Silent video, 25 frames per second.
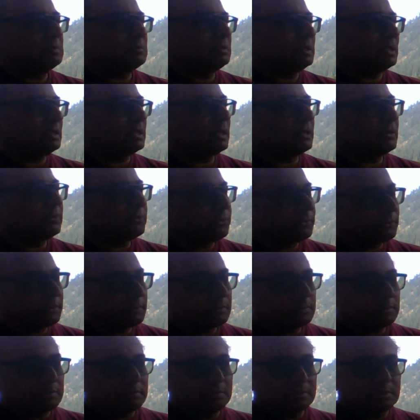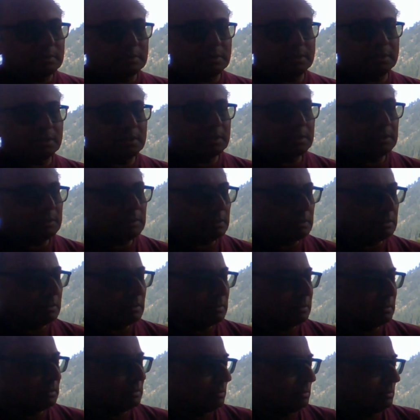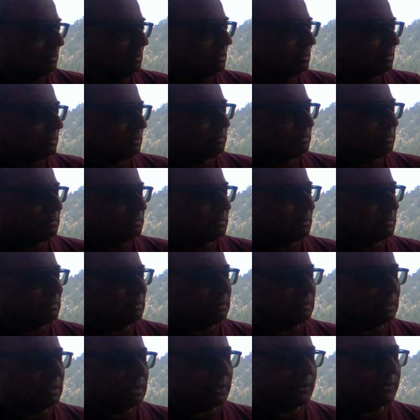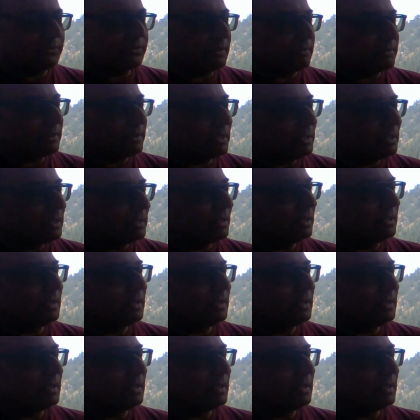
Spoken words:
there are uh, there are several